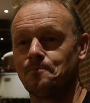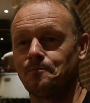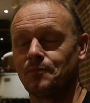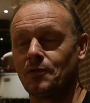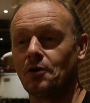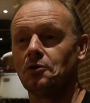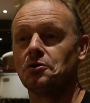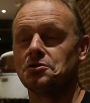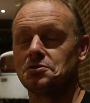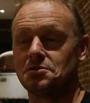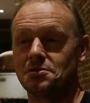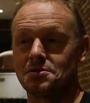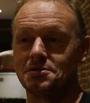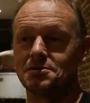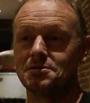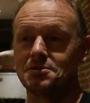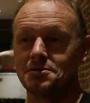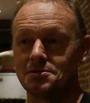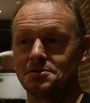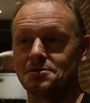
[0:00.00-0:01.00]
no,
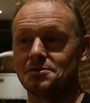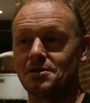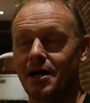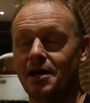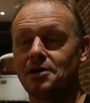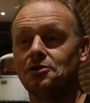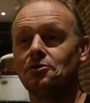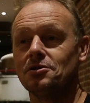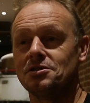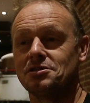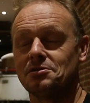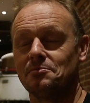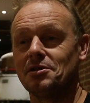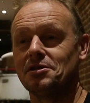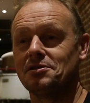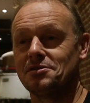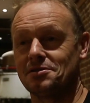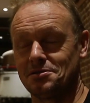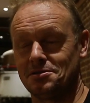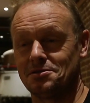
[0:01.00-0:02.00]
I know it's a
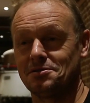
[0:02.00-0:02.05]
bit